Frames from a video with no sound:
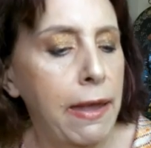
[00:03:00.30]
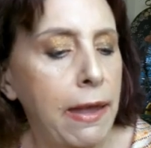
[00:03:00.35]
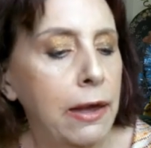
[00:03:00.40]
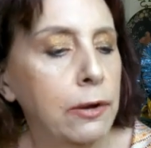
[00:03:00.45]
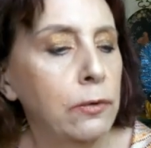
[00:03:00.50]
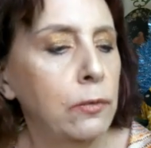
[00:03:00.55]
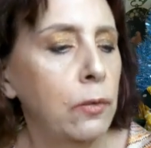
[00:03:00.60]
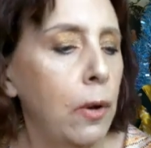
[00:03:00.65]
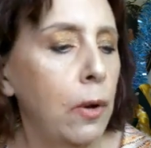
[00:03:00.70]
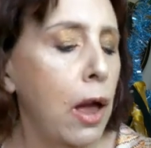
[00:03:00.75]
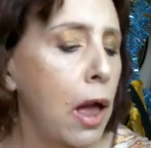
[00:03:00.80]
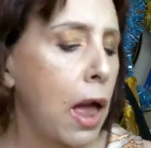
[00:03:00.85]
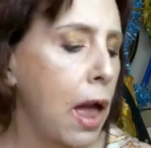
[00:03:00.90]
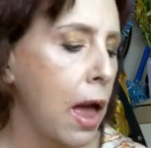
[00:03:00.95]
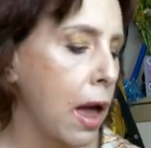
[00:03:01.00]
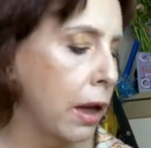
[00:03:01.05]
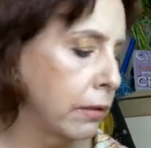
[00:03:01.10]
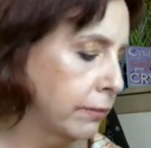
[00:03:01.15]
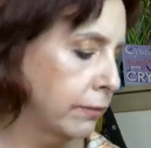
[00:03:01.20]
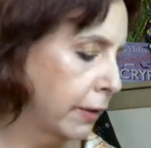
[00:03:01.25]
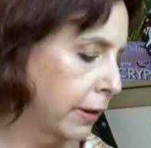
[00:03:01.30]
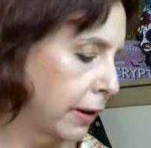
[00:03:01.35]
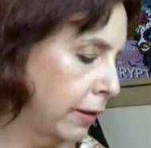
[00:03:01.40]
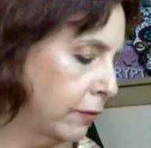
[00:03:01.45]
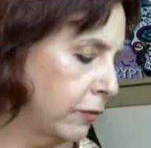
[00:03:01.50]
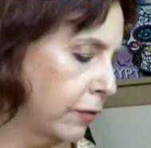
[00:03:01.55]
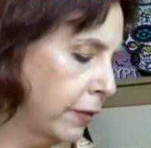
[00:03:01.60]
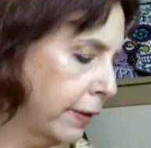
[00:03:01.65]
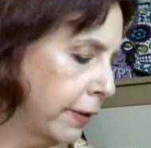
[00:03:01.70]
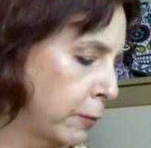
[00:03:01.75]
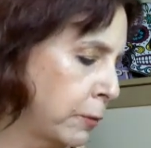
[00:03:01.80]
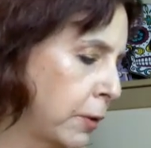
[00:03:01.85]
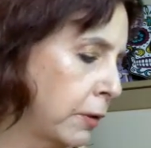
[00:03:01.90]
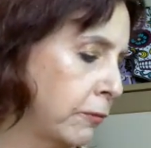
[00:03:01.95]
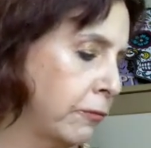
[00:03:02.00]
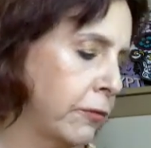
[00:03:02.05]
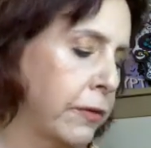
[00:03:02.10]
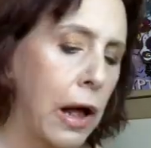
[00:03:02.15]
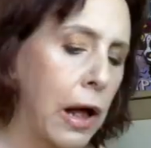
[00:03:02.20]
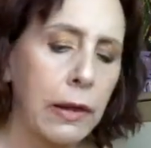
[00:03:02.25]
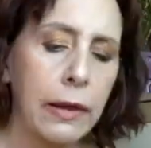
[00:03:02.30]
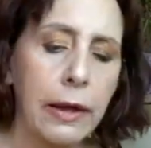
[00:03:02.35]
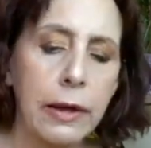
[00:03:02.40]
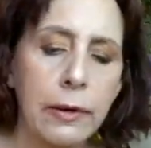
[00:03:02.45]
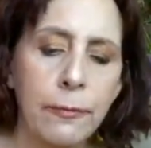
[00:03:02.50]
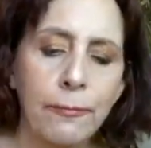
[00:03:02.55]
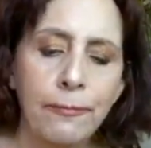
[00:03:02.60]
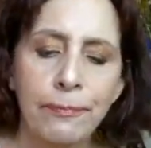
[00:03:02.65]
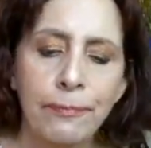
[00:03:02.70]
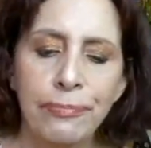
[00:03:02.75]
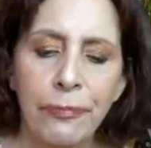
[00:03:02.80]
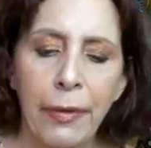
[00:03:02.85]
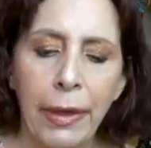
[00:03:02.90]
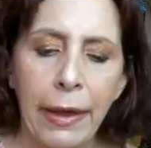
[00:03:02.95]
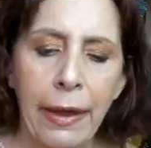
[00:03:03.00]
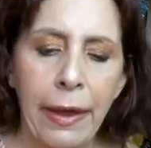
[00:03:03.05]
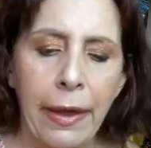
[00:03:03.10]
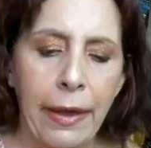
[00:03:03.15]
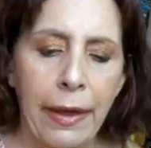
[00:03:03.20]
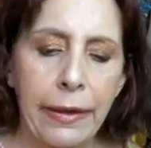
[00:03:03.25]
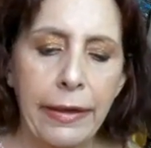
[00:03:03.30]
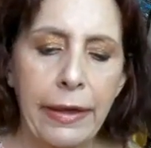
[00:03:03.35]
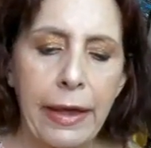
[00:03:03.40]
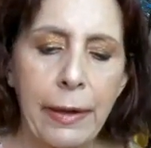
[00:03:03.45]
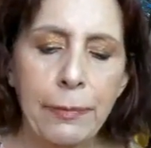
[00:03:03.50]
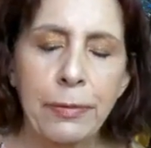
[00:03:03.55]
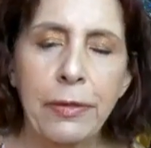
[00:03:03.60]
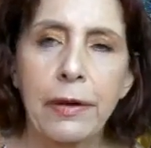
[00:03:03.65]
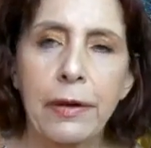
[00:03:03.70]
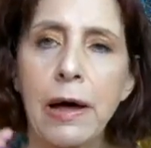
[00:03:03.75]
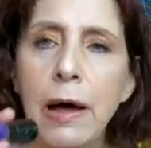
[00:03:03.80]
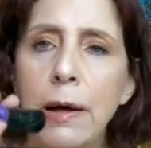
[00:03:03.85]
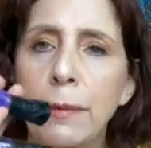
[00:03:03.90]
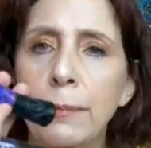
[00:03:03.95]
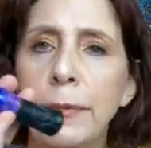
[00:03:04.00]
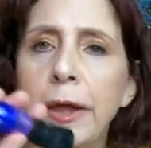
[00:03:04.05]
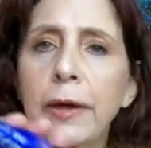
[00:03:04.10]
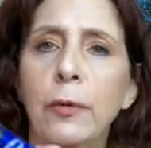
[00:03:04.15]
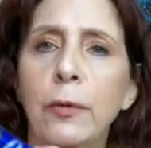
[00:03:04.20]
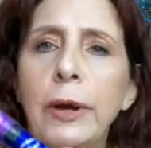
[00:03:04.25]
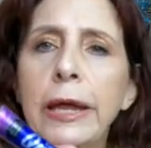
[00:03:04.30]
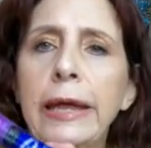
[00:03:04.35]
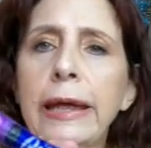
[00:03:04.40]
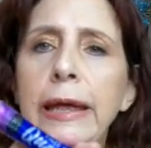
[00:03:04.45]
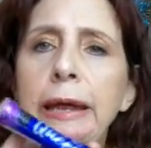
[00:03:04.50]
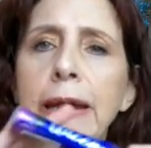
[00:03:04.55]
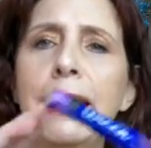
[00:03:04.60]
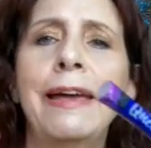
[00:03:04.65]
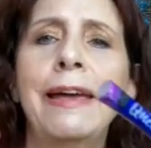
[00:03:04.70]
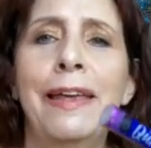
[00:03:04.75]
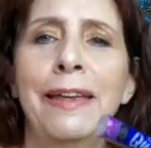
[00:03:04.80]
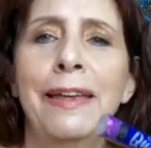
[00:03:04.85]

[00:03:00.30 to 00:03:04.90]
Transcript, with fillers: and ah, everything went falling. Yep, the Call Me Queen,